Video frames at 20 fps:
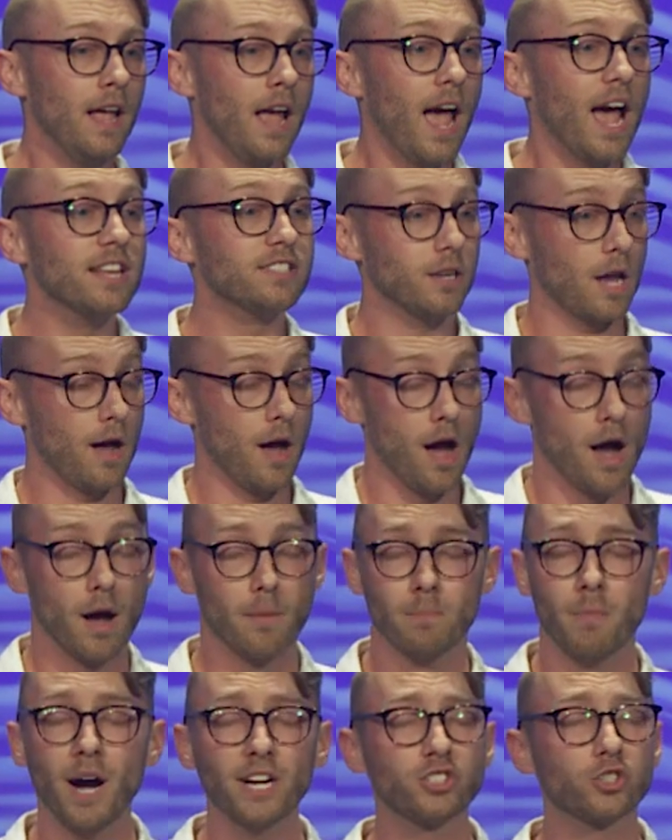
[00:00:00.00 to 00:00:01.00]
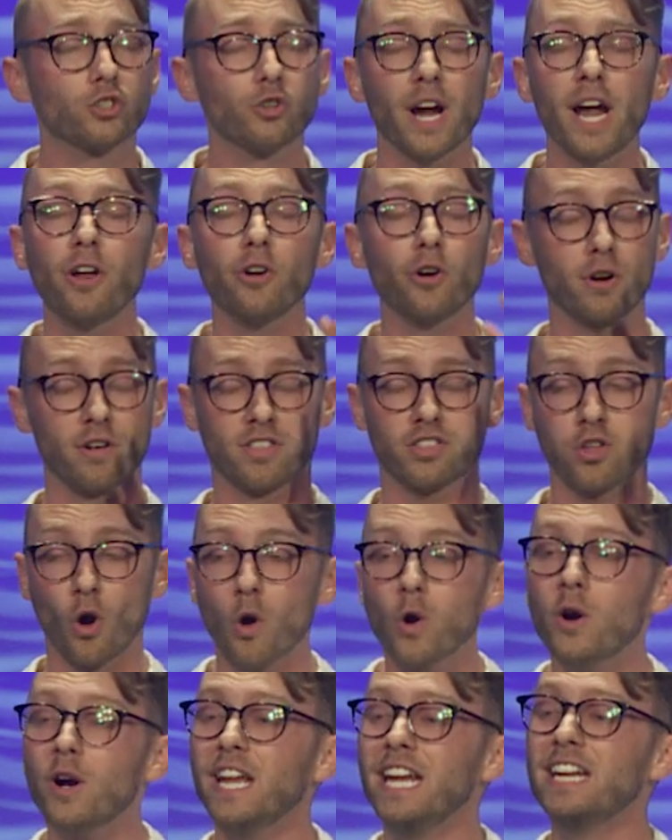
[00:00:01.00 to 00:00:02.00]
Has a, a much greater
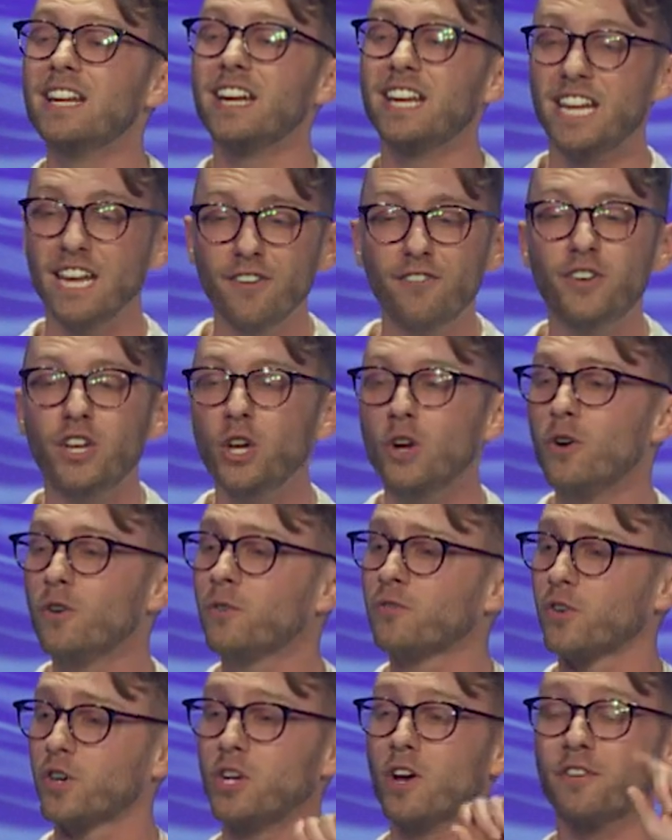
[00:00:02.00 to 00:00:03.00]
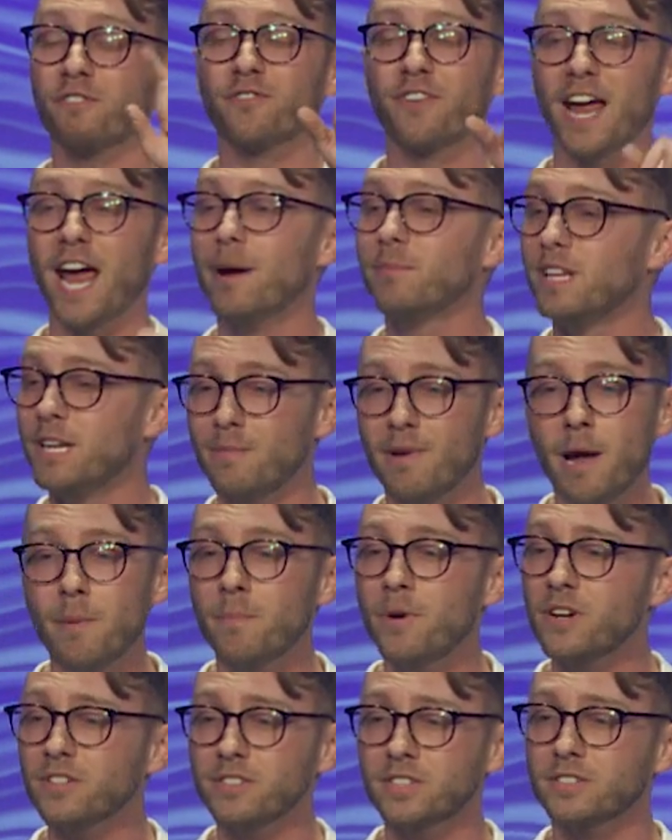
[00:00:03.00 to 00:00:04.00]
authority to give you for your family
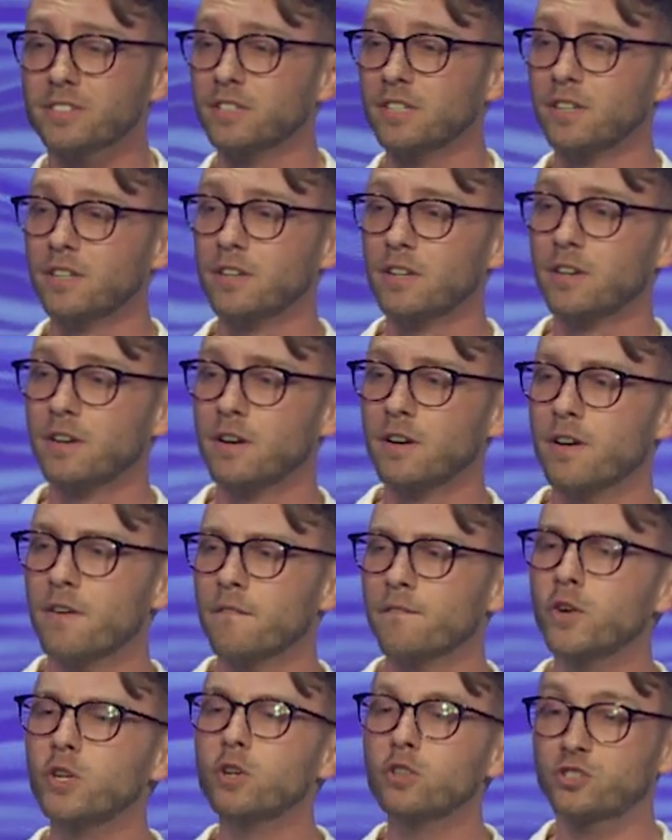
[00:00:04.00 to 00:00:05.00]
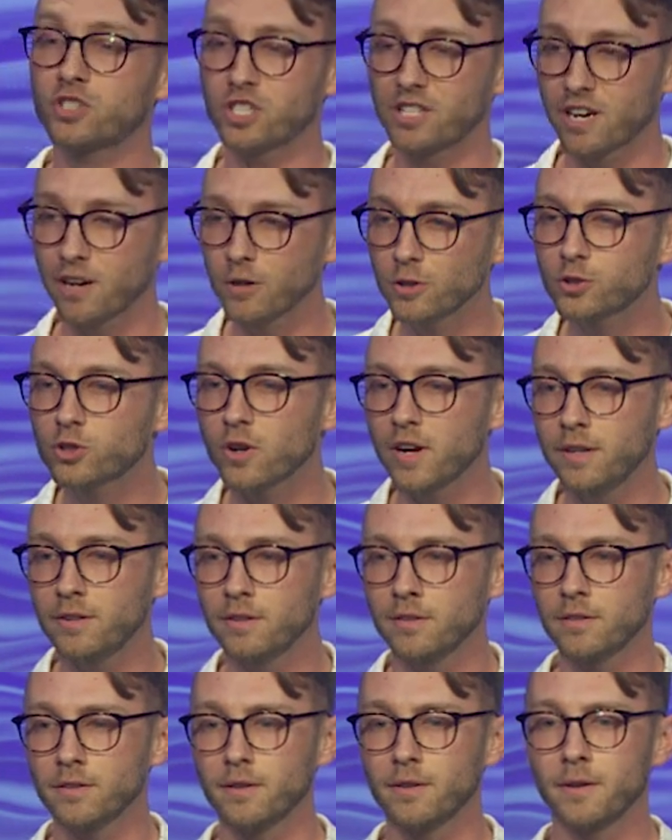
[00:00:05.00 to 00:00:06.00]
members, for your children,